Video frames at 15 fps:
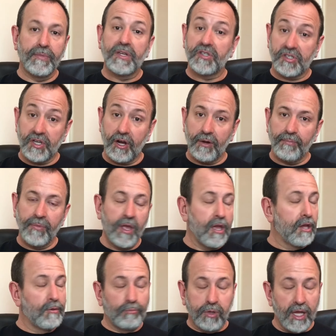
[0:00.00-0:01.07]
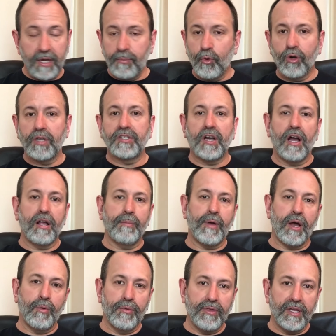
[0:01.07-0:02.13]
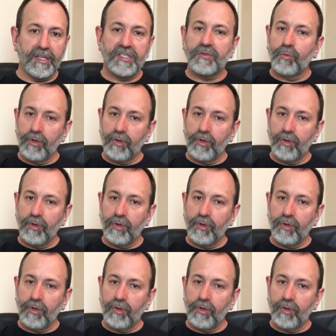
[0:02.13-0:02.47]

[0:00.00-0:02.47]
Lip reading: So, plenty more to talk about with this.